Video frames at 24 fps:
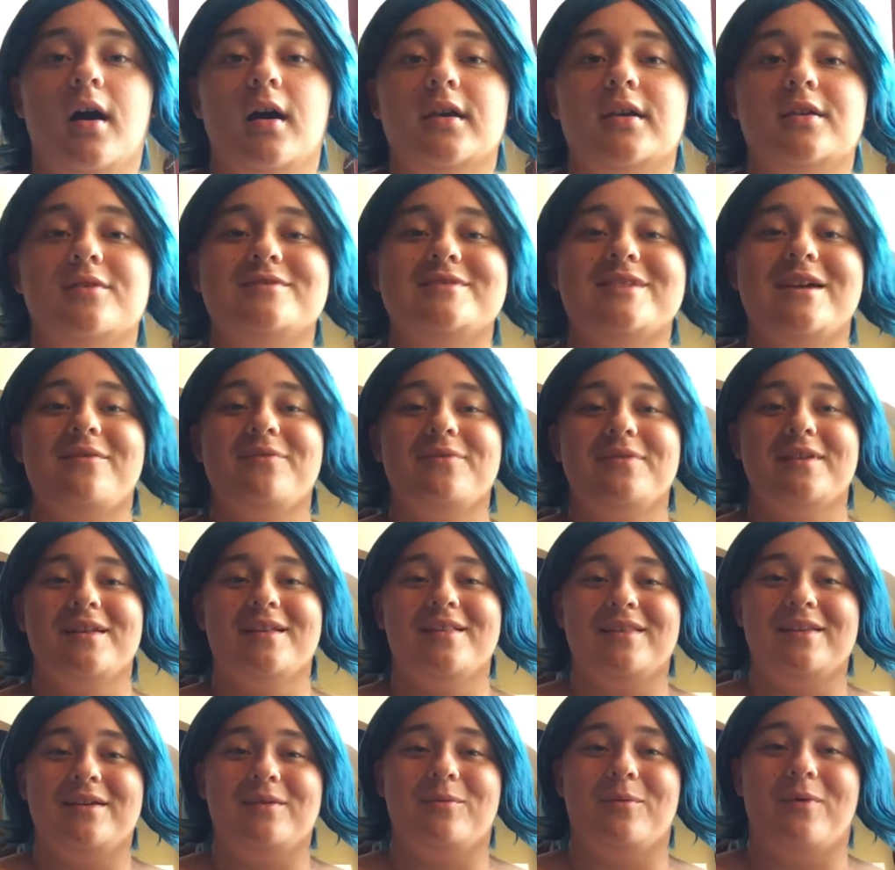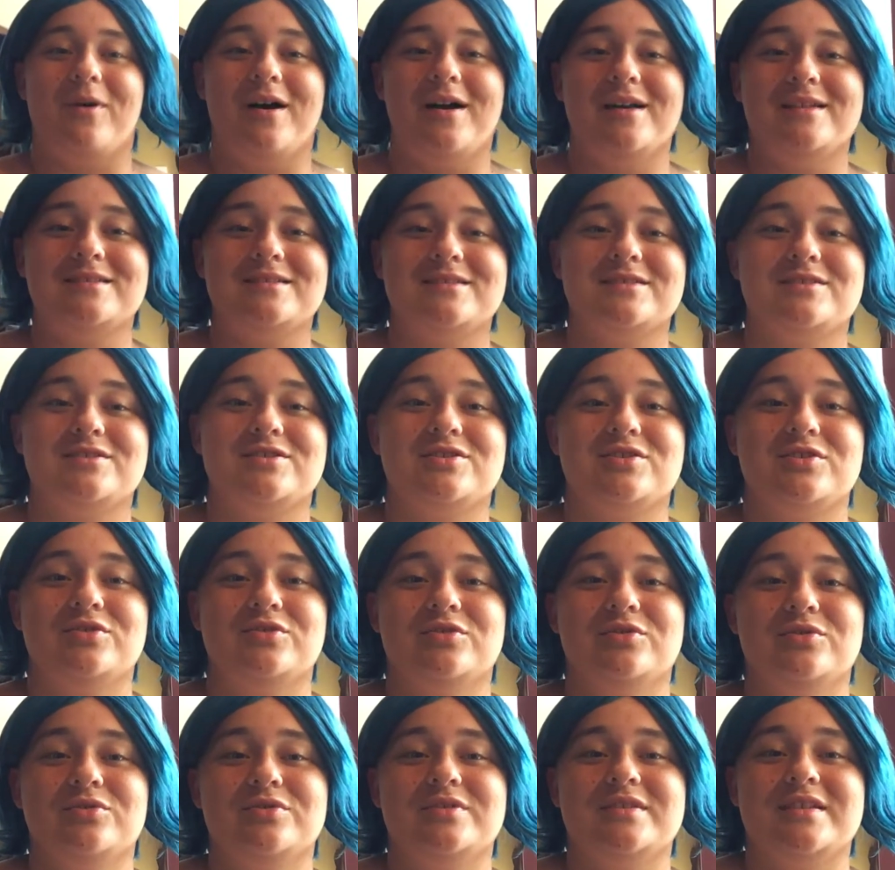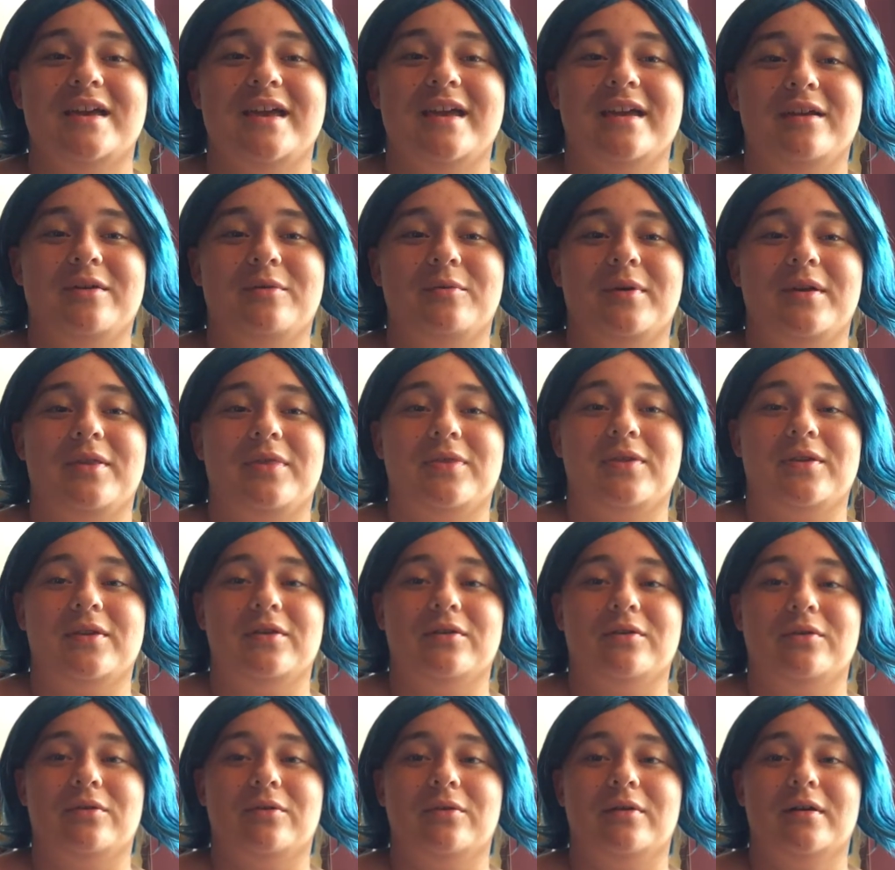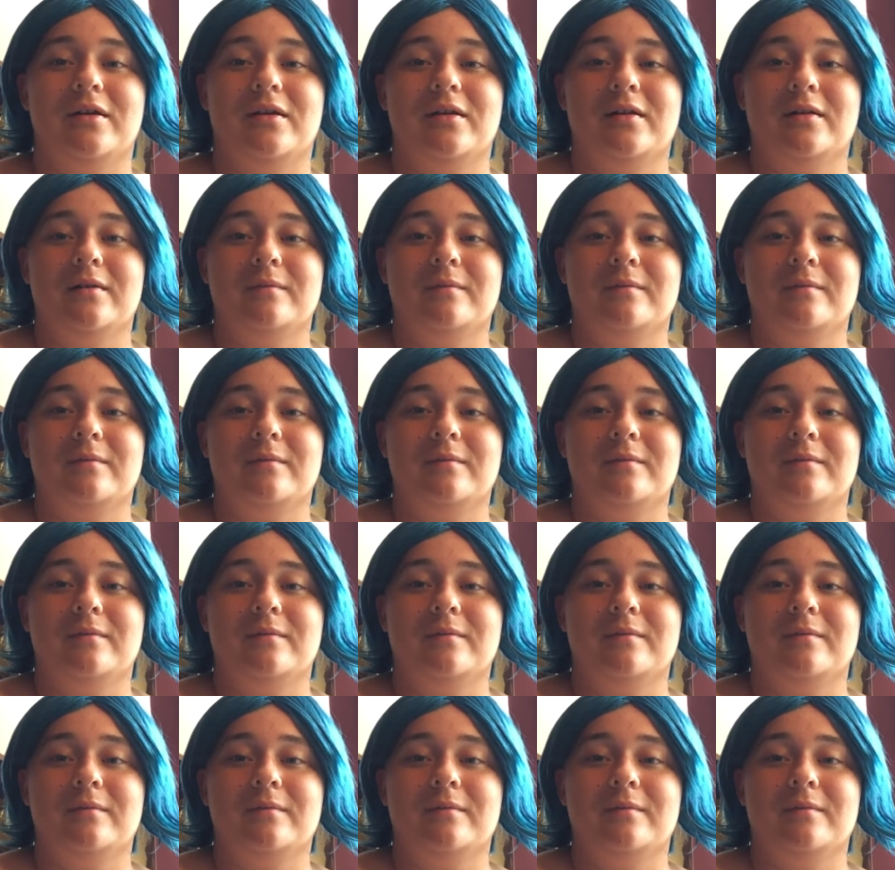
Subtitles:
you definitely want to take with you